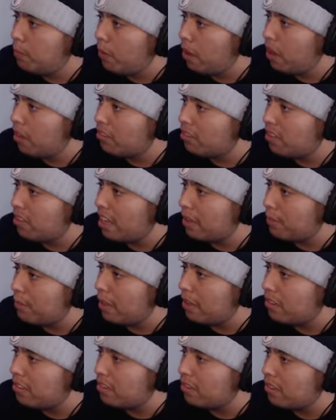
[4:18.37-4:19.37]
is like
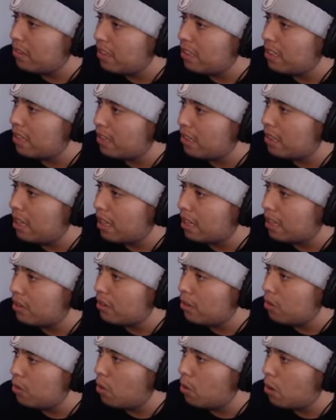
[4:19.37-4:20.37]
basically the, like a
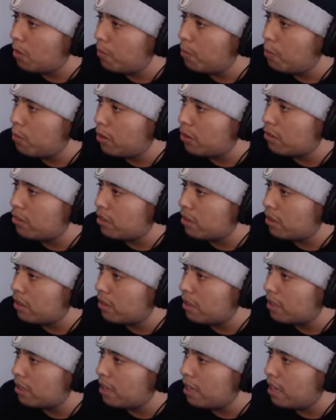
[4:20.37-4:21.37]
new hardpoint or
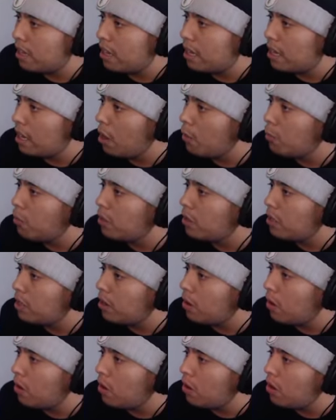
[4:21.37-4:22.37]
something like that. And I really
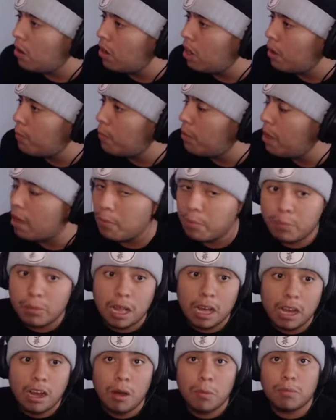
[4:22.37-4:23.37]
heard about
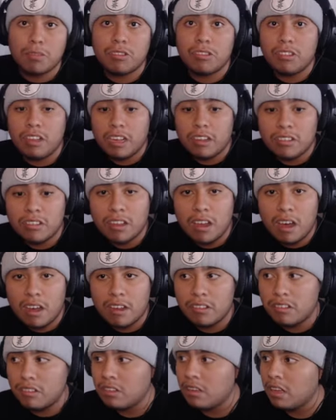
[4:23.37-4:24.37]
Black Ops 6,
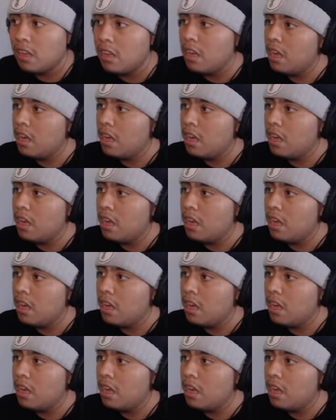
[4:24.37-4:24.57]
guys.